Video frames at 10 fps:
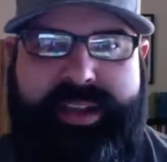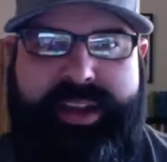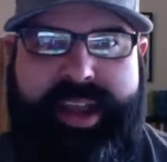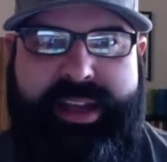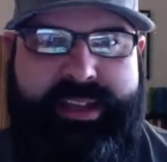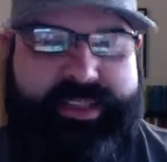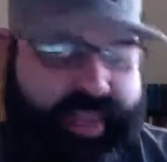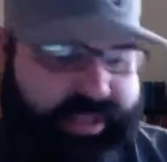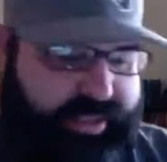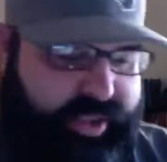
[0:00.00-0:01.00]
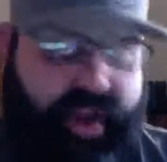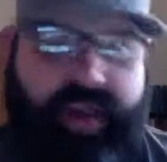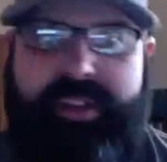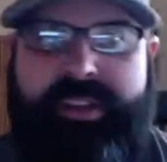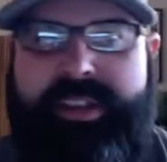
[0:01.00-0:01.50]
and he decides to
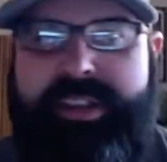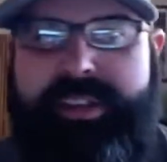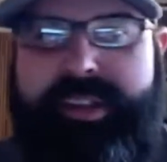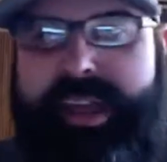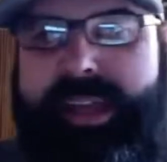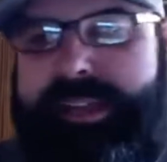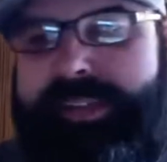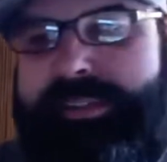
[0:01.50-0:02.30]
call. Like,